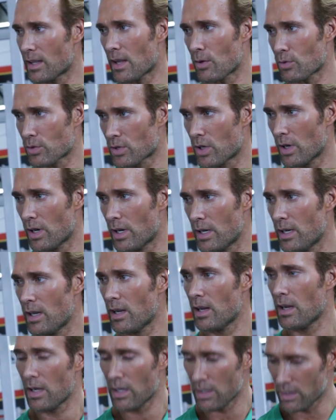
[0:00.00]
that was good.
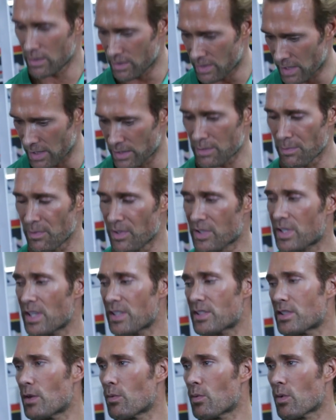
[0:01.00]
Yeah. Did some
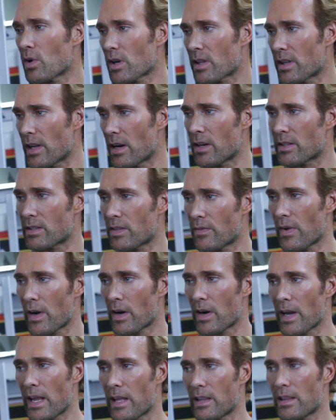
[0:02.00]
assistant work there at the
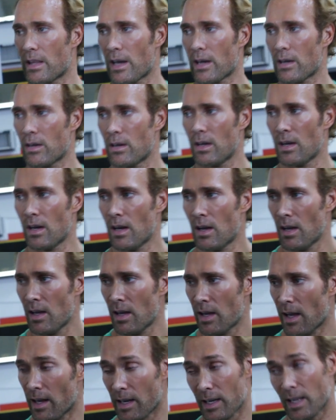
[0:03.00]
very end there.
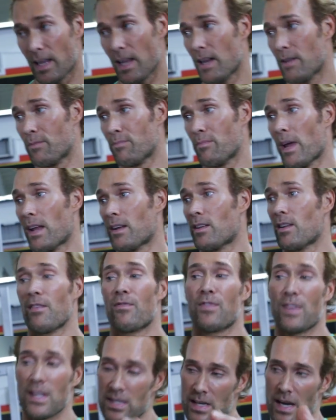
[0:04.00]
And again, man,
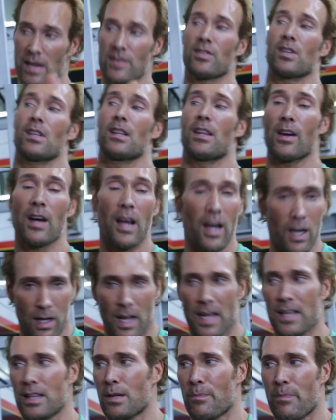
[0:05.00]
if these guys, they're gonna
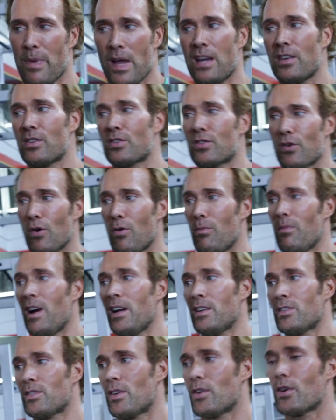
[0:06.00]
like the page so
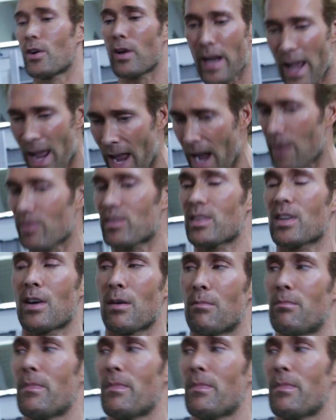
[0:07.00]
much, so you're gonna have to come